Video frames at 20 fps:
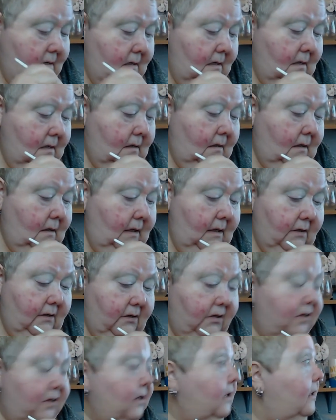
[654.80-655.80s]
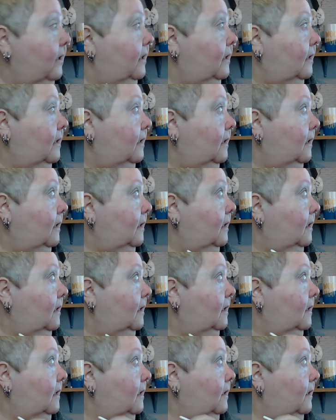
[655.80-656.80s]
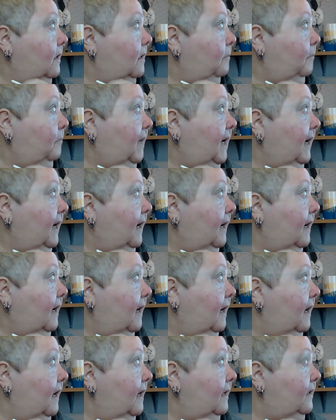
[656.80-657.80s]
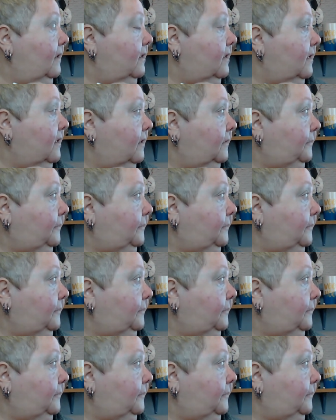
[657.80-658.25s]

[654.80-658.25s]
at least to my eyes,